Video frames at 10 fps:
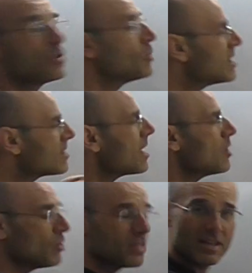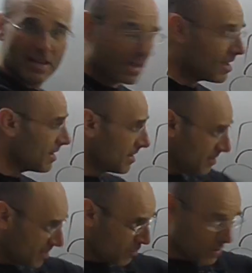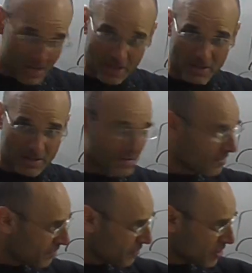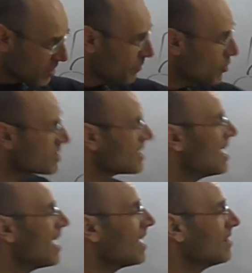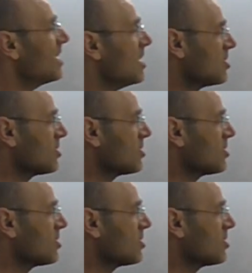it will stay on with this friction force until it